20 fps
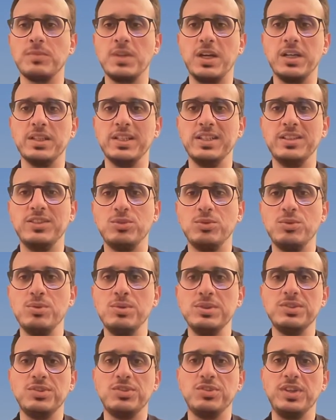At its
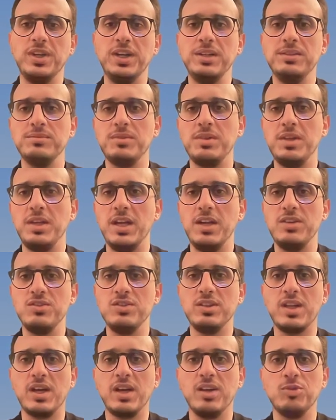current state, the
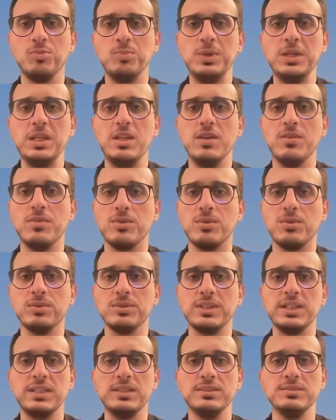agent has built the
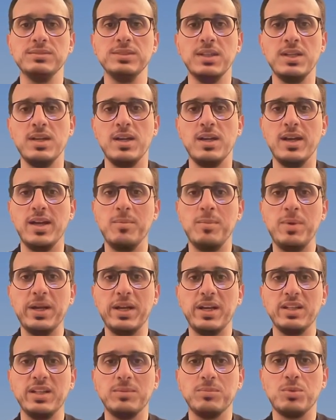front-end and
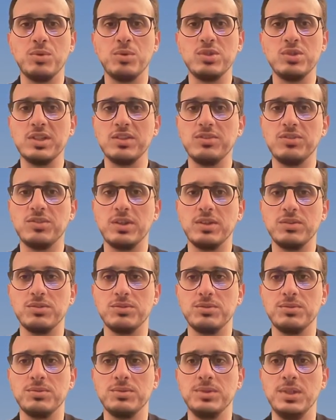back-end project
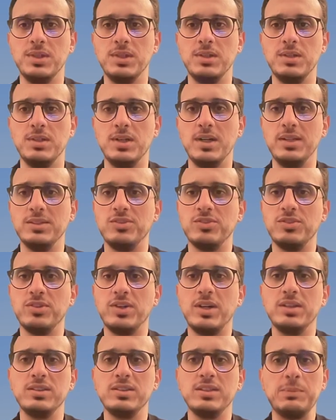structure and
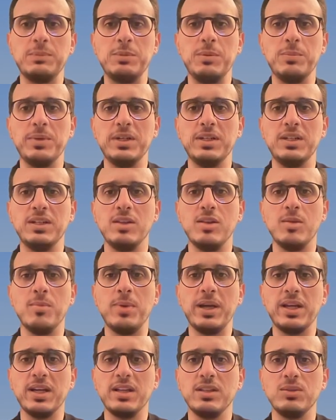started implementing the
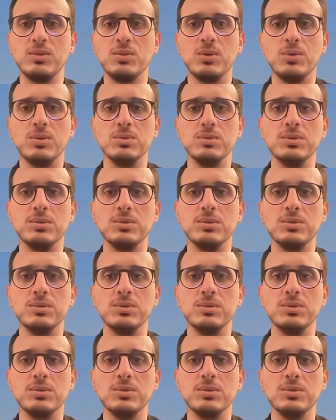back-end code,